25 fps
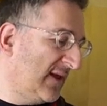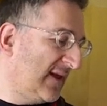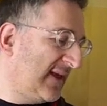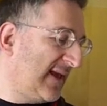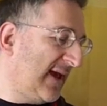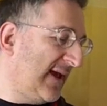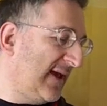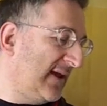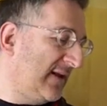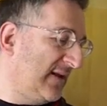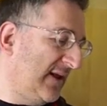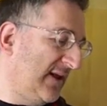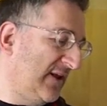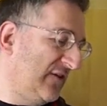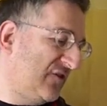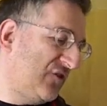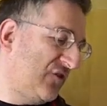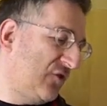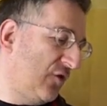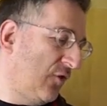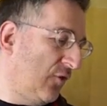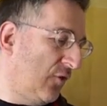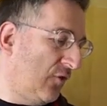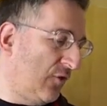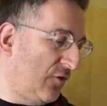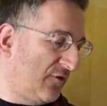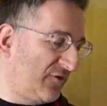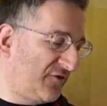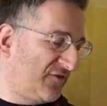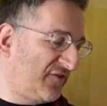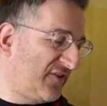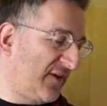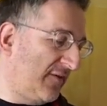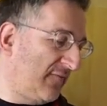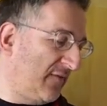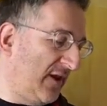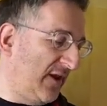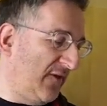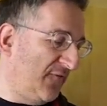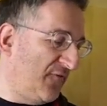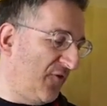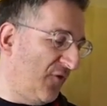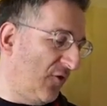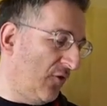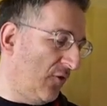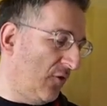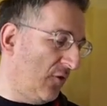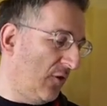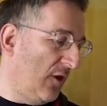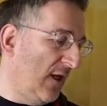Candy store,
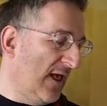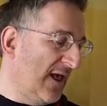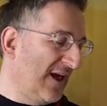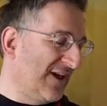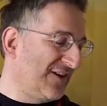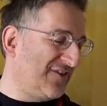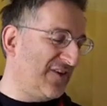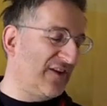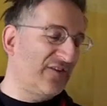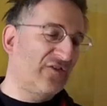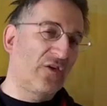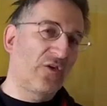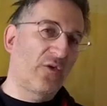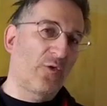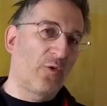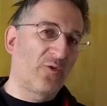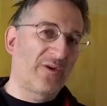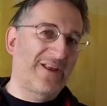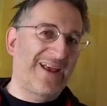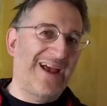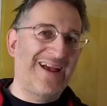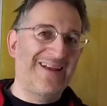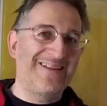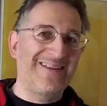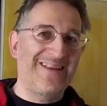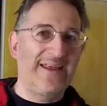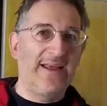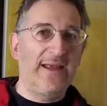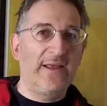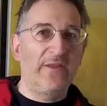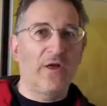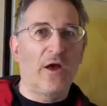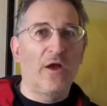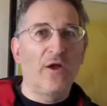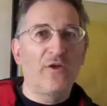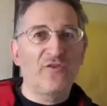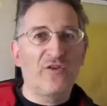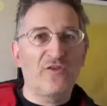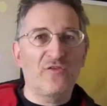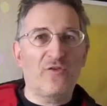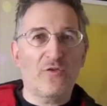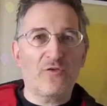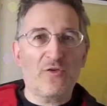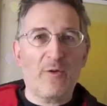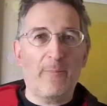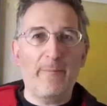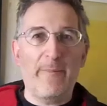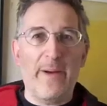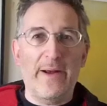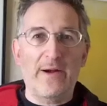74! She isn't called Candy either. She's
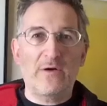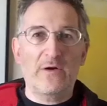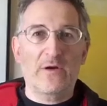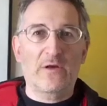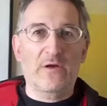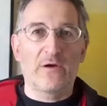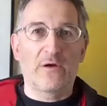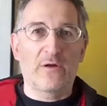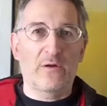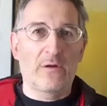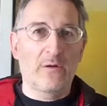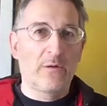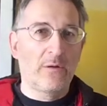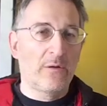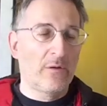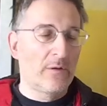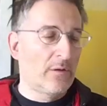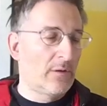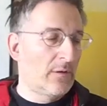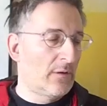not American.